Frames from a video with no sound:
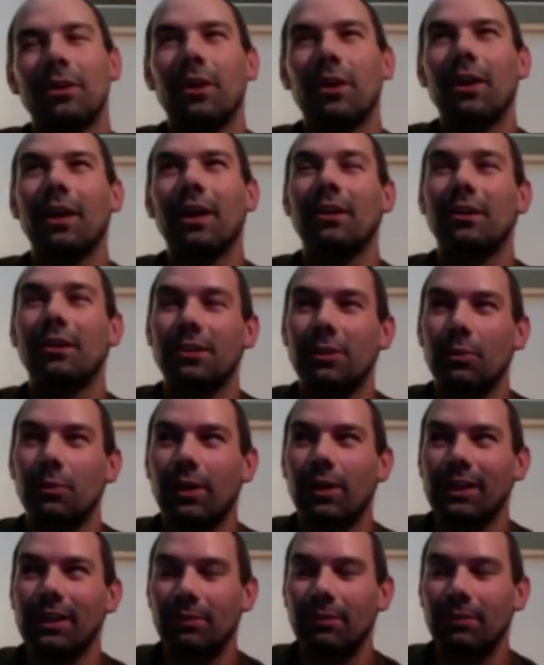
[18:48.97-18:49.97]
because you
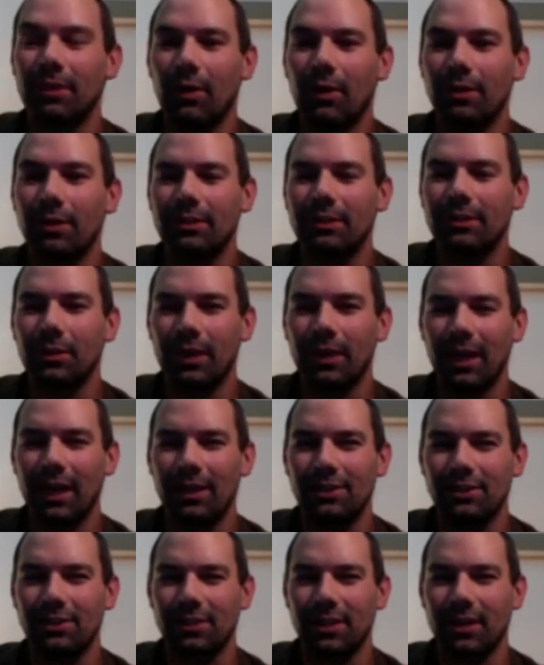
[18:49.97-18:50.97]
want to limit ours to
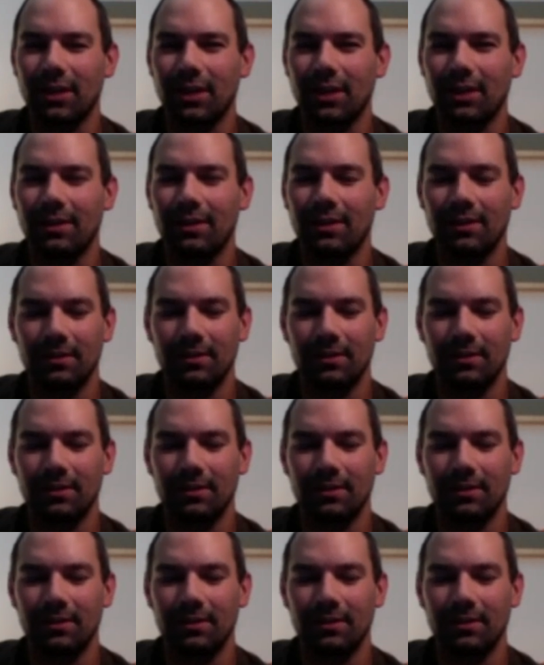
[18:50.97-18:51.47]
location, huh?